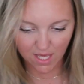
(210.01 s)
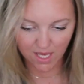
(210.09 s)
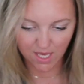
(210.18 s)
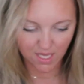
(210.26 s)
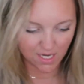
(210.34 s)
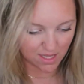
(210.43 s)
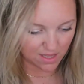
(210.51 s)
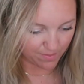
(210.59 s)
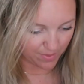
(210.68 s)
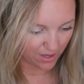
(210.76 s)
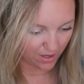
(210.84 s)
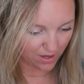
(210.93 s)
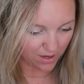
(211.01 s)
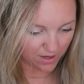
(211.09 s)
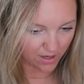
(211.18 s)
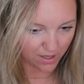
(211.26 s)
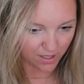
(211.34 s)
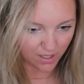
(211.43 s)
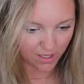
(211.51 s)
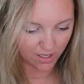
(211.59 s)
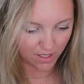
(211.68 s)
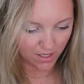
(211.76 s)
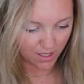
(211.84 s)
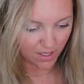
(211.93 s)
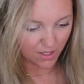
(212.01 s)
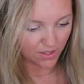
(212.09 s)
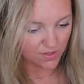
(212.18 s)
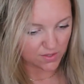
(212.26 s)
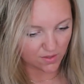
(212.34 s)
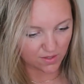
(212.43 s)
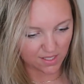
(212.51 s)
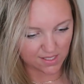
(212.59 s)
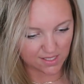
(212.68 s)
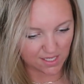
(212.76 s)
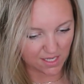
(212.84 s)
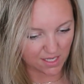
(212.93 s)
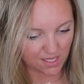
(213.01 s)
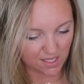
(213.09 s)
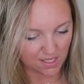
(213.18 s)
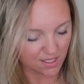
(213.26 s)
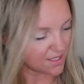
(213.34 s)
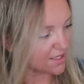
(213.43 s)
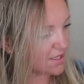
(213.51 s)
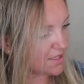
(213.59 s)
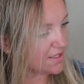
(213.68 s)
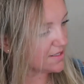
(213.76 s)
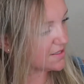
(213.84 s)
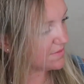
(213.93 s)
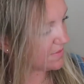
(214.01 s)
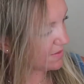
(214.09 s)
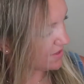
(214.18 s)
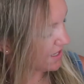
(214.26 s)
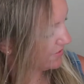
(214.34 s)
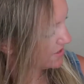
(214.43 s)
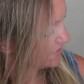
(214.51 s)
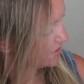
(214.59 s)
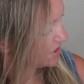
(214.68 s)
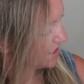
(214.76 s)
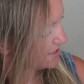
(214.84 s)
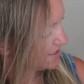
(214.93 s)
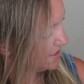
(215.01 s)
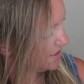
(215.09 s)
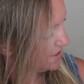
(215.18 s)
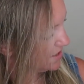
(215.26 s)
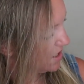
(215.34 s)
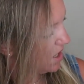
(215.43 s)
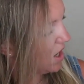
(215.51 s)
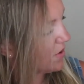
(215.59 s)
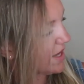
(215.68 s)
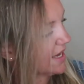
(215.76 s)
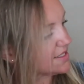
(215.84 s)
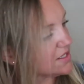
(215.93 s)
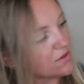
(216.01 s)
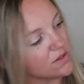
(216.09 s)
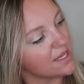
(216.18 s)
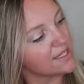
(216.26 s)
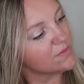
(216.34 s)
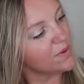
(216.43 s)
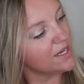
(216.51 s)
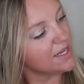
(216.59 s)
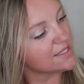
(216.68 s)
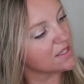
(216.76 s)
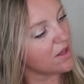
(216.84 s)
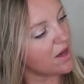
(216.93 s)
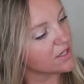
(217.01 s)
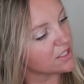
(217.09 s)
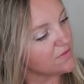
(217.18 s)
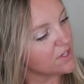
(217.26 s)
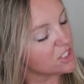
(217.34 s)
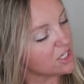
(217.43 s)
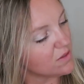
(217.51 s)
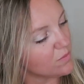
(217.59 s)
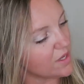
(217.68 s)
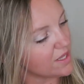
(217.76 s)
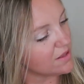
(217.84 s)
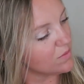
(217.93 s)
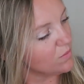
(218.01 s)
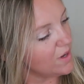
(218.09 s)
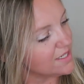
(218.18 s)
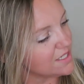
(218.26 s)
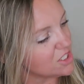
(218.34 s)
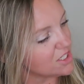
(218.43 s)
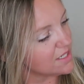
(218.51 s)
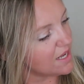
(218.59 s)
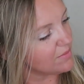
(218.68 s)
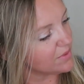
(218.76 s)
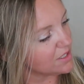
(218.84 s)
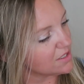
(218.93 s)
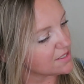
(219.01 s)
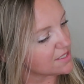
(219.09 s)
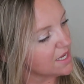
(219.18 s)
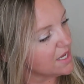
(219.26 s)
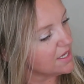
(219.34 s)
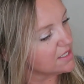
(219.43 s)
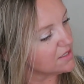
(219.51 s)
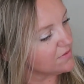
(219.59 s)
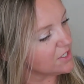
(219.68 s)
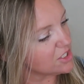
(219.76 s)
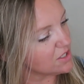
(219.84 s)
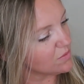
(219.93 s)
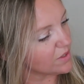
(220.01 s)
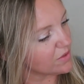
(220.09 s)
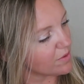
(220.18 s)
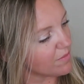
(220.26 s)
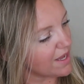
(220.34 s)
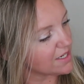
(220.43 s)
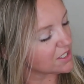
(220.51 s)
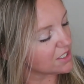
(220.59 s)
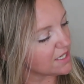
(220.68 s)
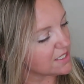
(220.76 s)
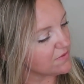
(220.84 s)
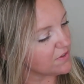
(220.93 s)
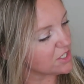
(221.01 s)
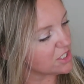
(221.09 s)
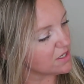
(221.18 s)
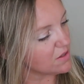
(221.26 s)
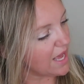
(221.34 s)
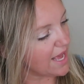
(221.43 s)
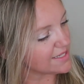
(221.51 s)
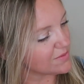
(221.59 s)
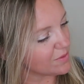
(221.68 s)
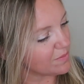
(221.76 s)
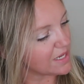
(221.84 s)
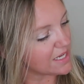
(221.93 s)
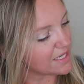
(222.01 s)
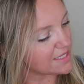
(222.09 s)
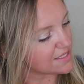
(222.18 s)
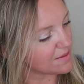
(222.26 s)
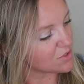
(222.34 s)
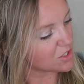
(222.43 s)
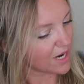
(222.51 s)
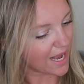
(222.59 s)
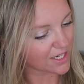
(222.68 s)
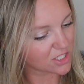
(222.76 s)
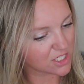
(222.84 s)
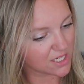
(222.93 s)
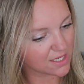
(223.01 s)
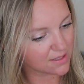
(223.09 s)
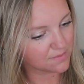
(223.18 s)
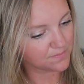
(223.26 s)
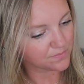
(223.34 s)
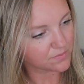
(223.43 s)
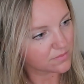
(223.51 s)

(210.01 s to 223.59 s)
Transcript: in the Park. So this is, maybe that one's for Jessie. Oh yeah, so this one is long division with one digit numbers, division with remainder, and division as repeated subtraction.